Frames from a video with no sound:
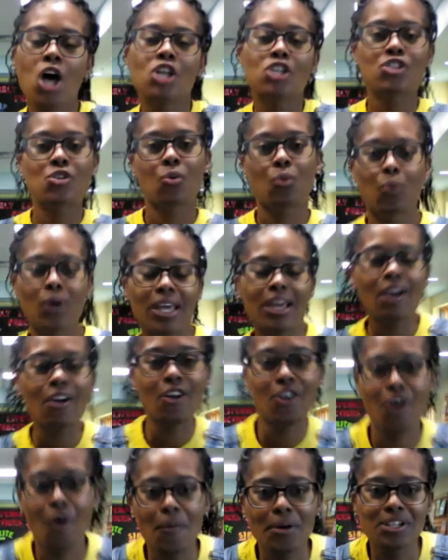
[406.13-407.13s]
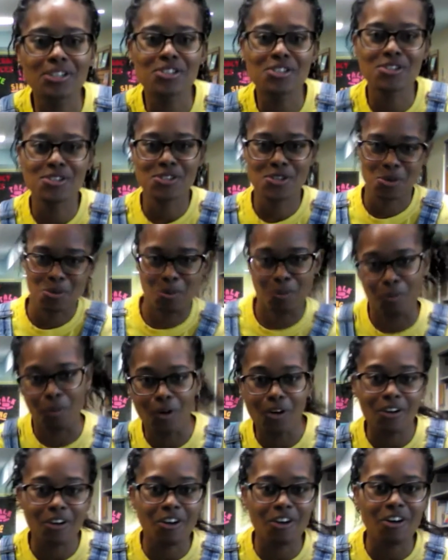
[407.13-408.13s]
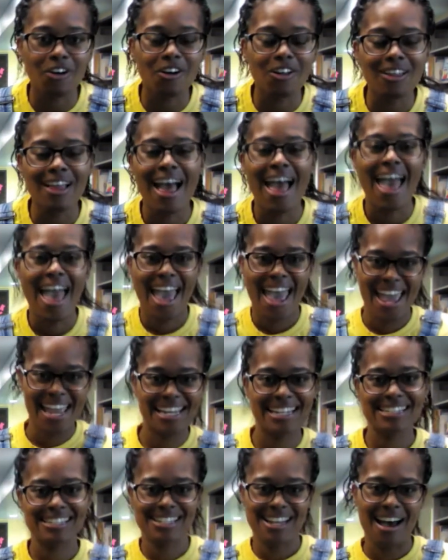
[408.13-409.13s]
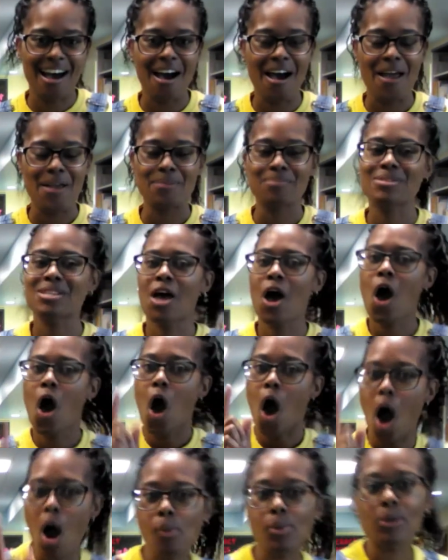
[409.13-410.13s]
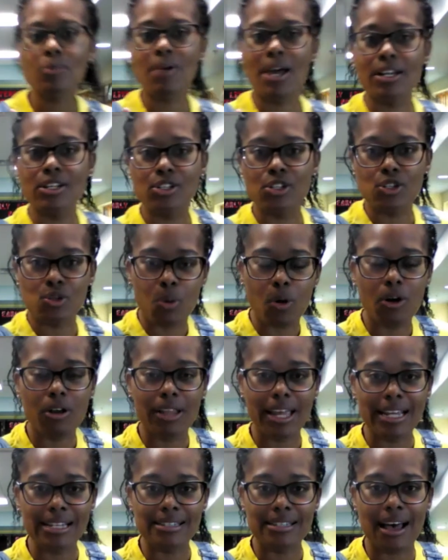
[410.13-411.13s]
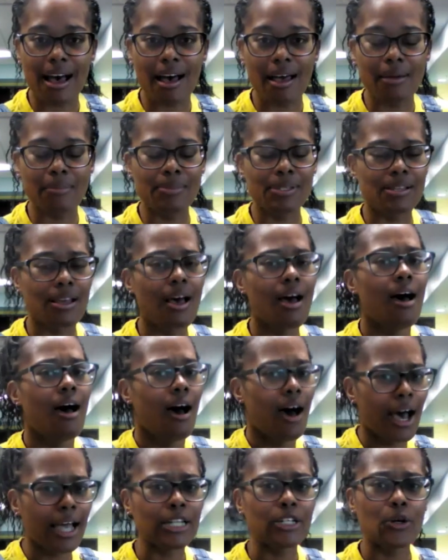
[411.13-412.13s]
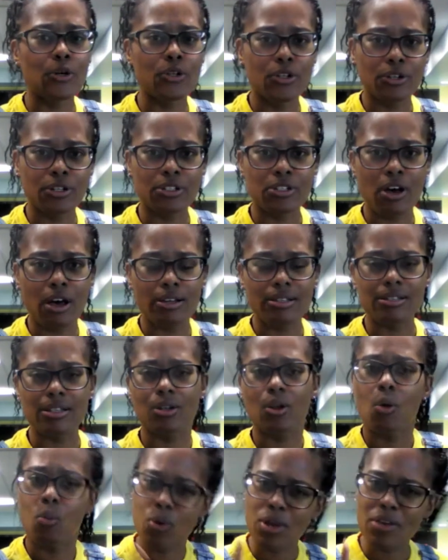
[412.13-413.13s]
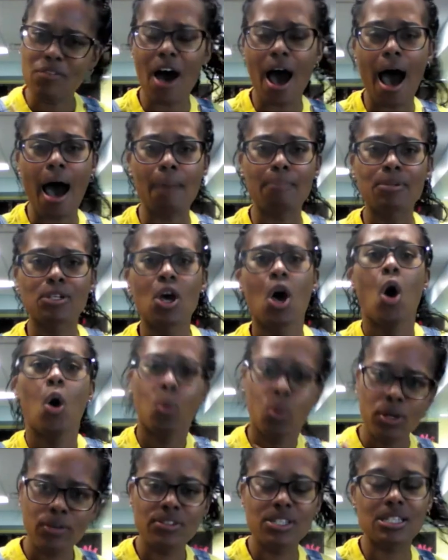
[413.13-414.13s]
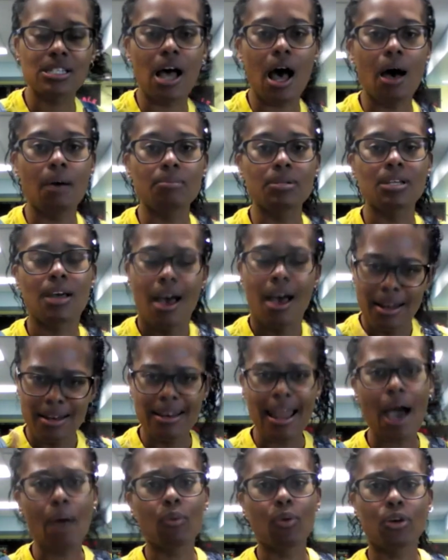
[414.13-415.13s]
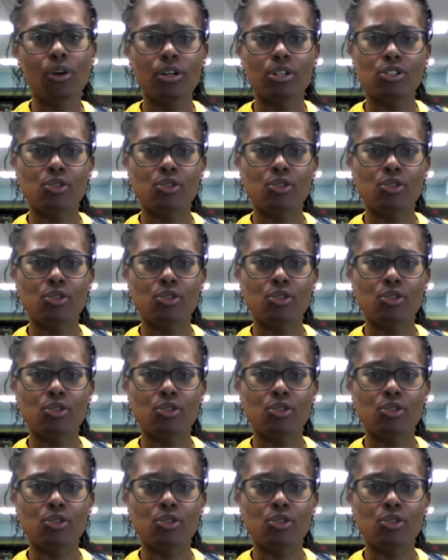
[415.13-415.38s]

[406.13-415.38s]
So we are going to twirl 8 times. Are we ready to twirl 8 times? I know you're exhausted. We've hopped, we've stomped. Now we're going to